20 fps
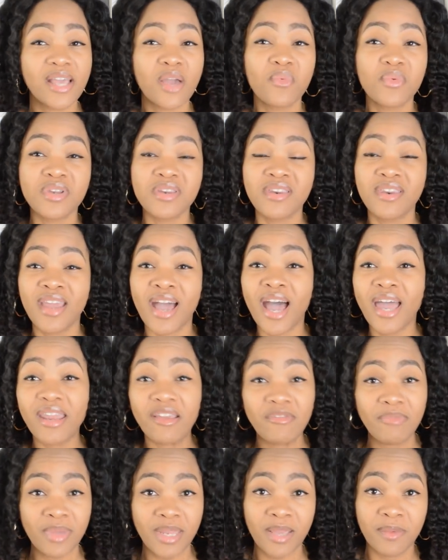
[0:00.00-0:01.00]
I would not
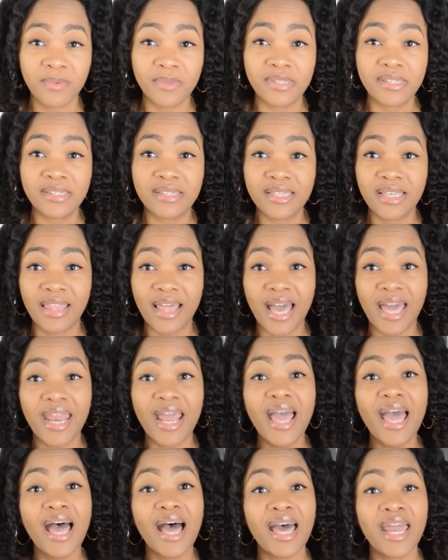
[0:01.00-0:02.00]
have been able to see that
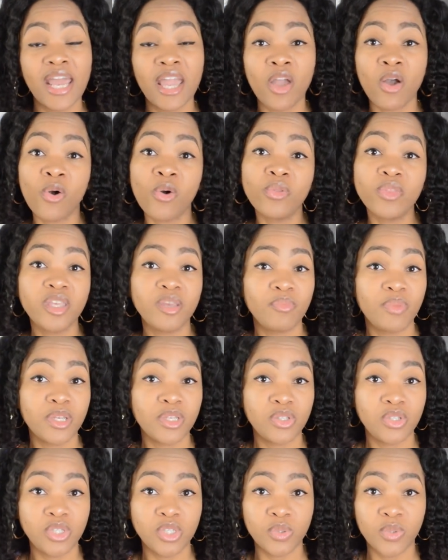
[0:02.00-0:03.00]
had I only
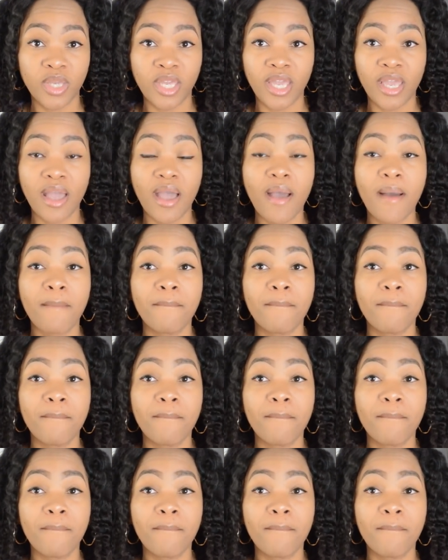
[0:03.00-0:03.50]
been doing